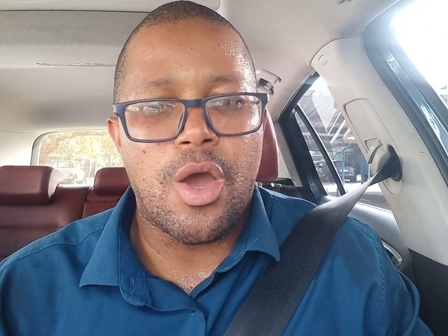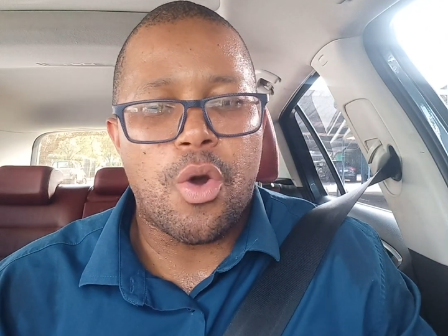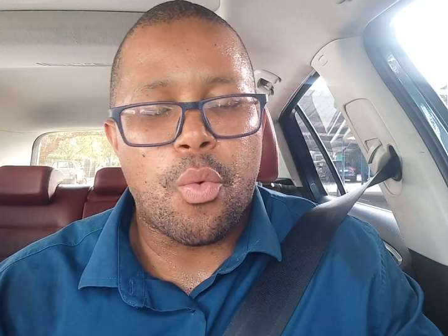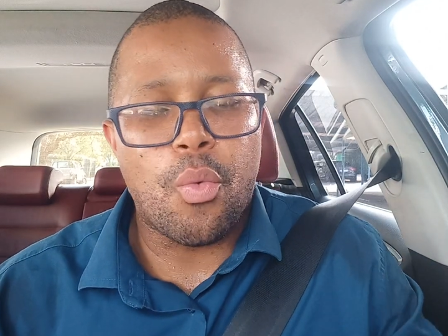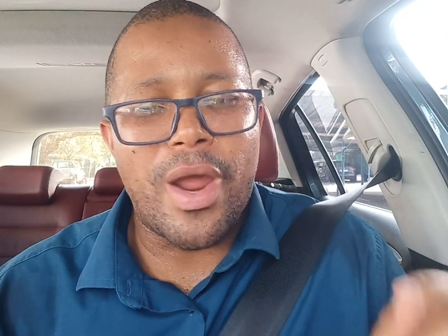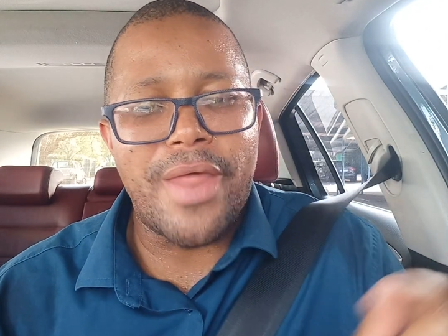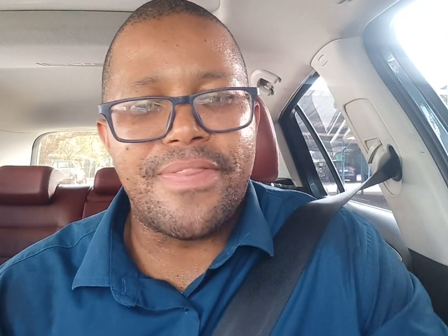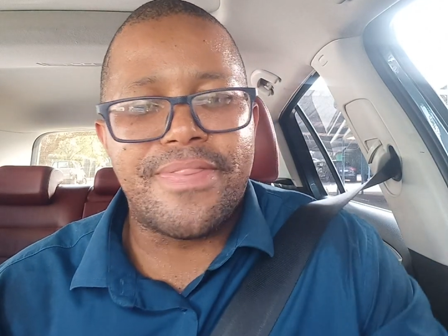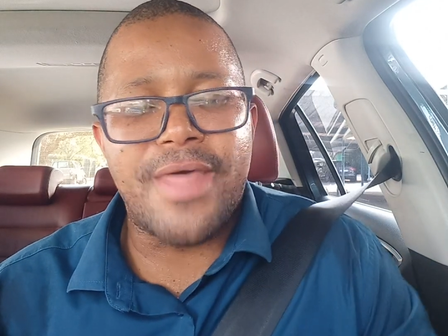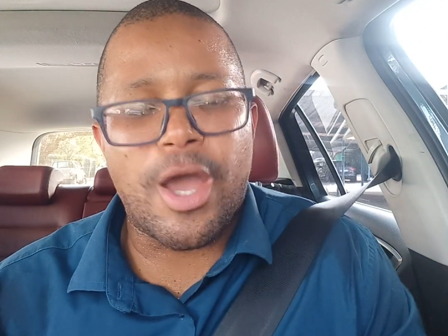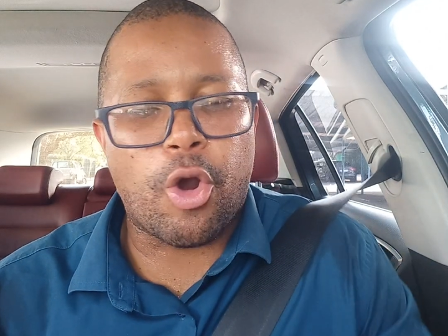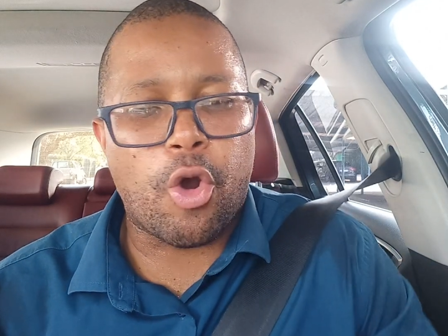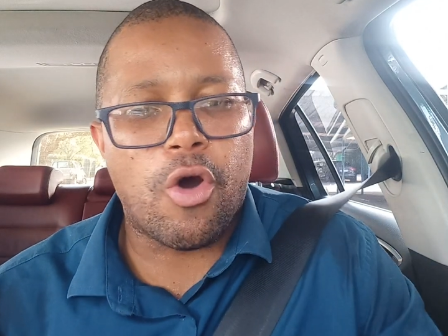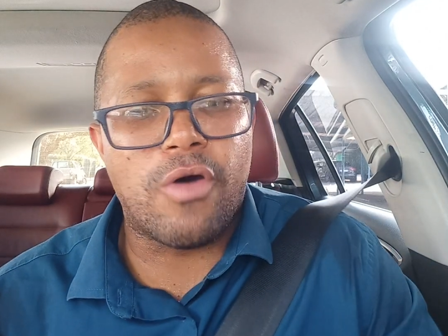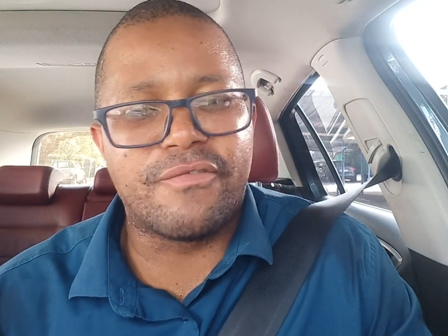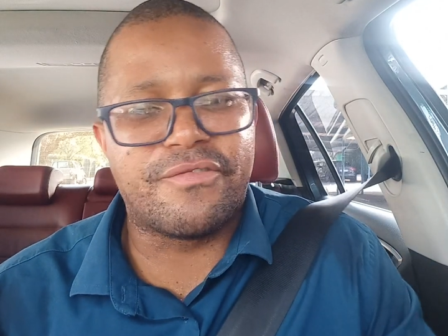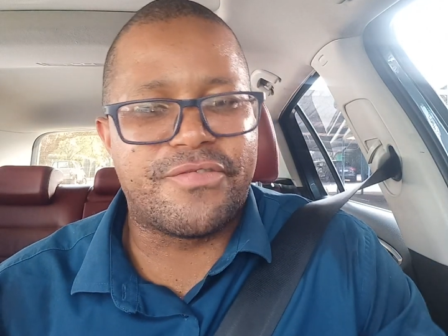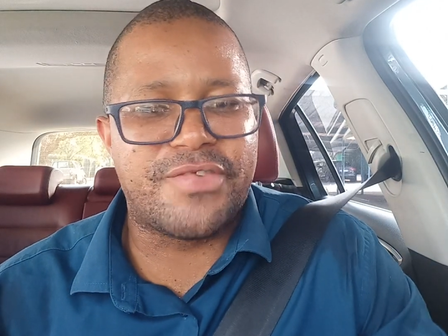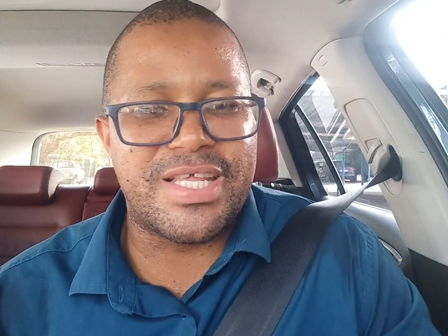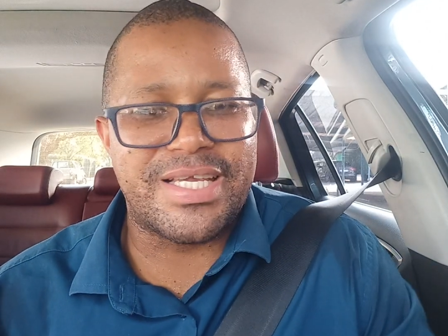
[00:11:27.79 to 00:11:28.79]
when the
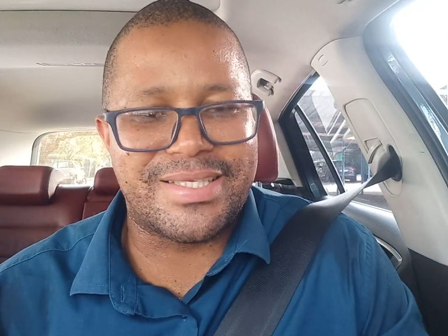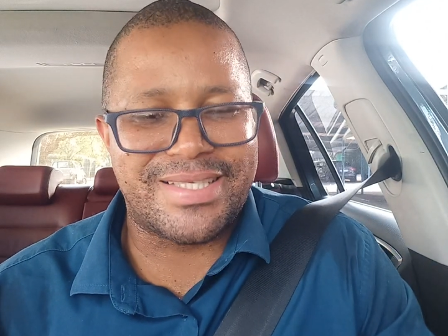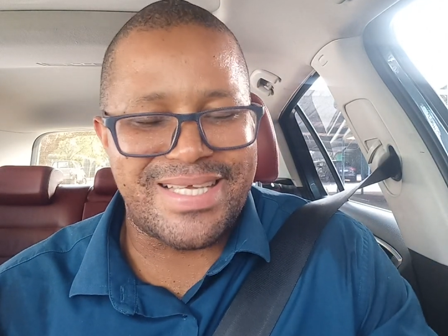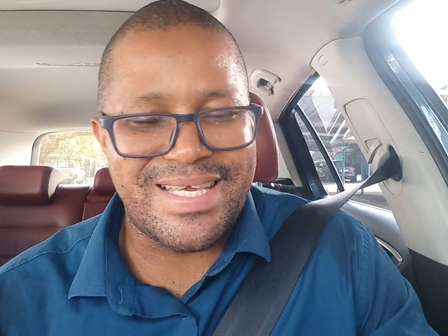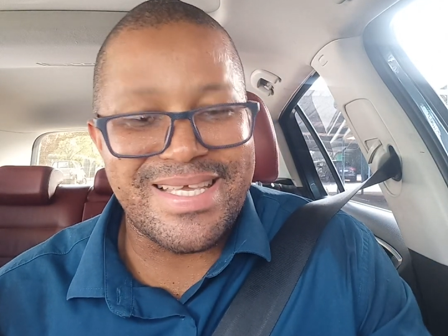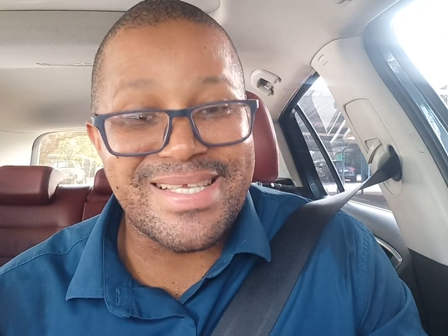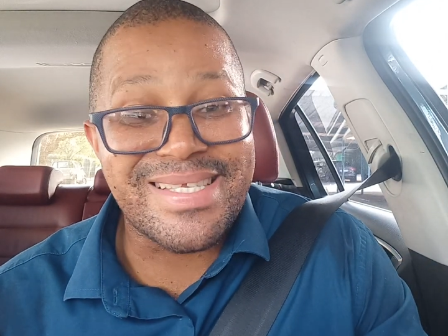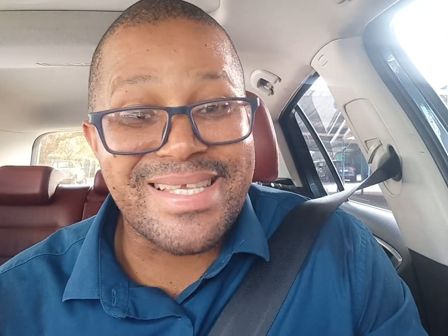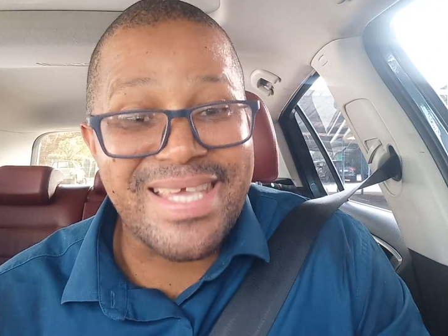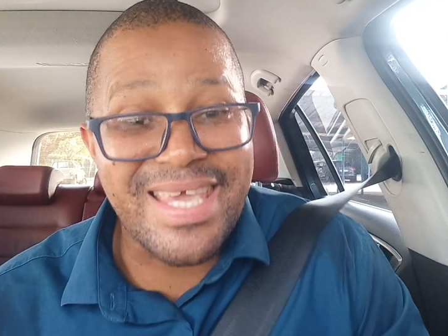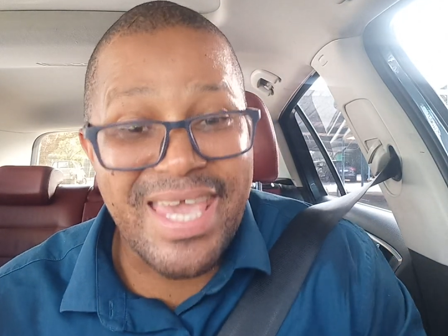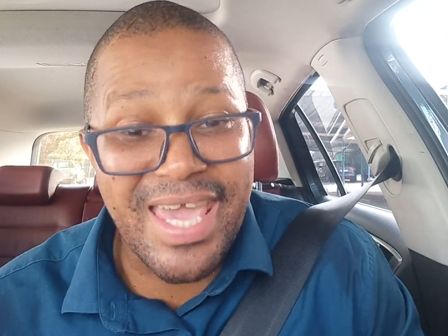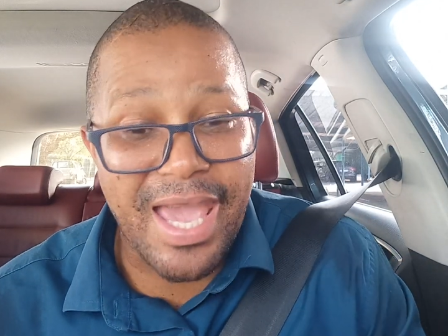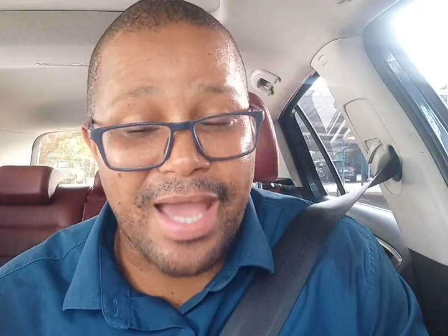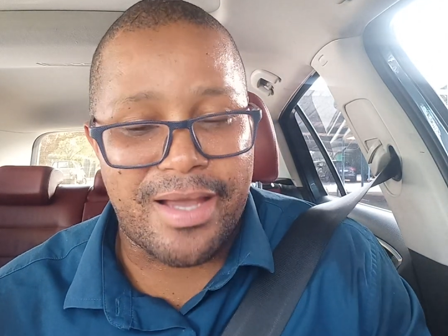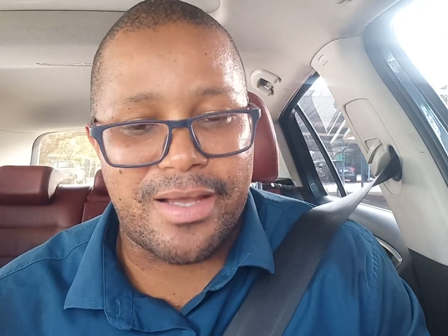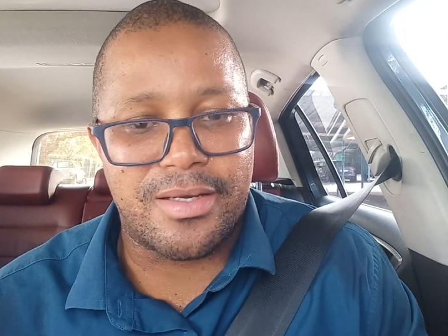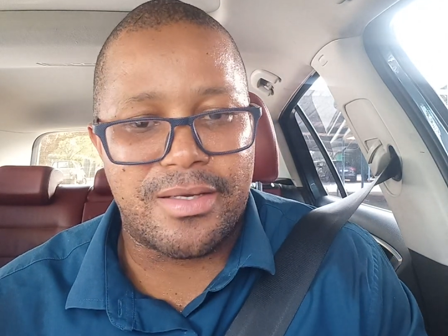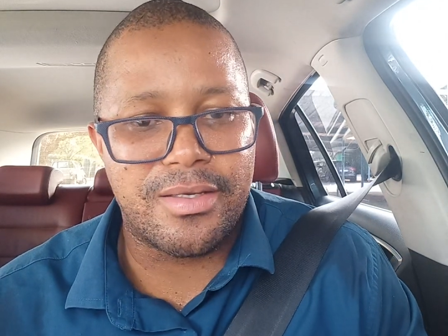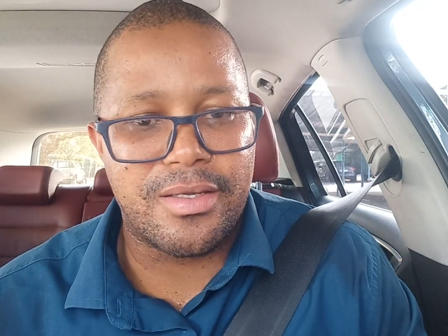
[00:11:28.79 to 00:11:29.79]
conflict is
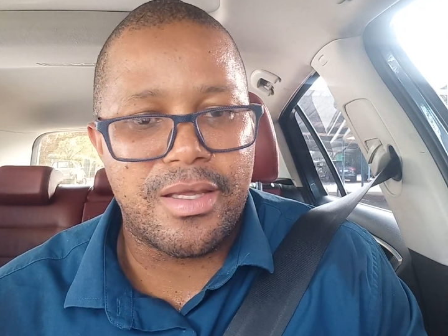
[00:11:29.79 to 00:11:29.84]
here.